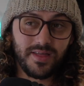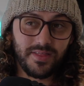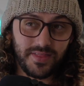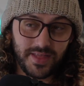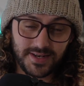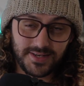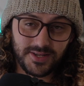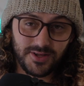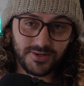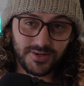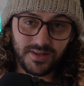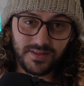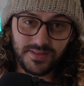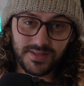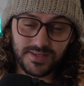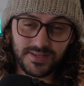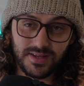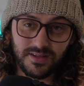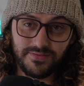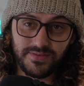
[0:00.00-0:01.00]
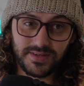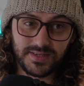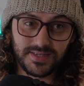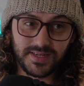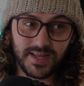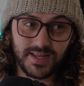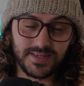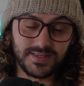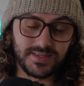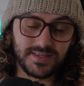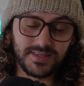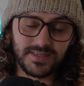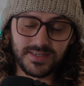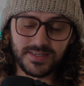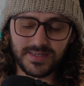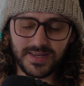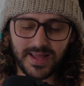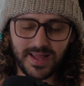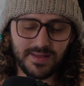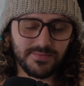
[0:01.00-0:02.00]
That's how good this stuff is, guys. This
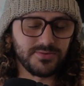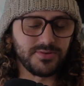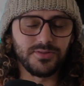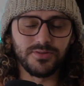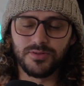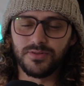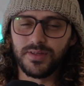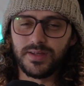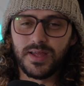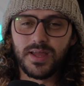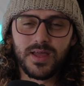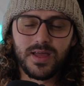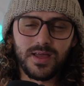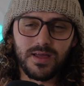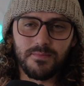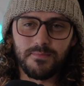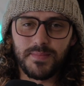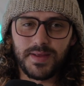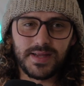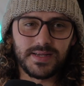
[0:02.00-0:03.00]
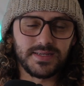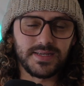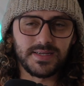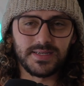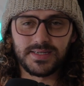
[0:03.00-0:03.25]
is absolutely amazing.